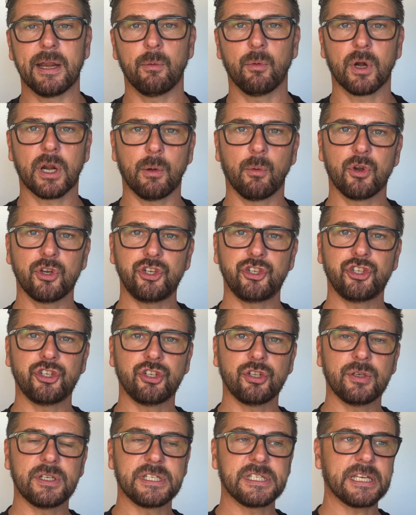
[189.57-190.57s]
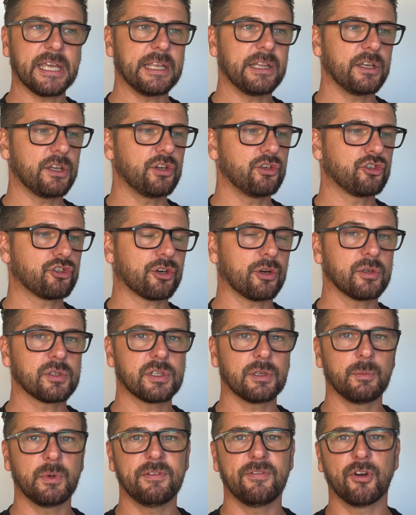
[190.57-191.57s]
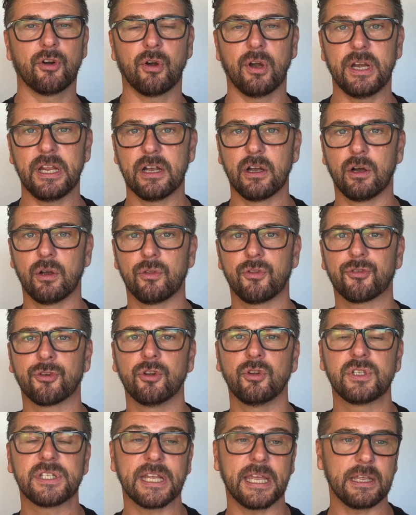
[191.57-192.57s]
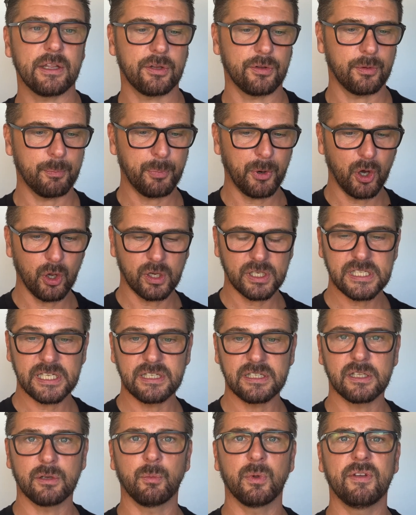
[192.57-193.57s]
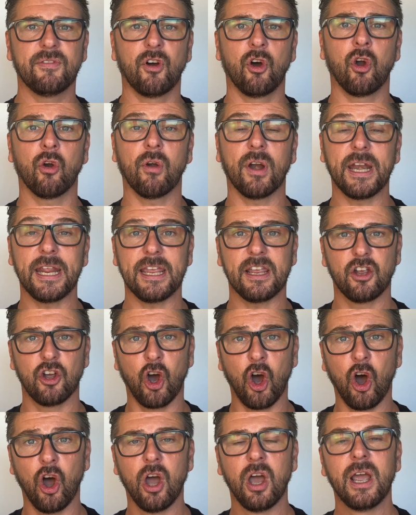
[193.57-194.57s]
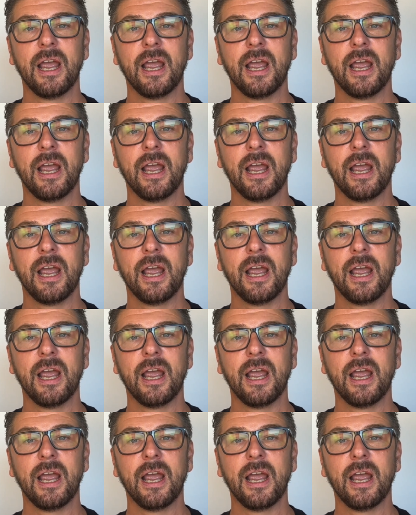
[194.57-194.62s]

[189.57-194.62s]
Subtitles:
What I want you to do is take the controls that we've already gone through, take the policies that we've already got,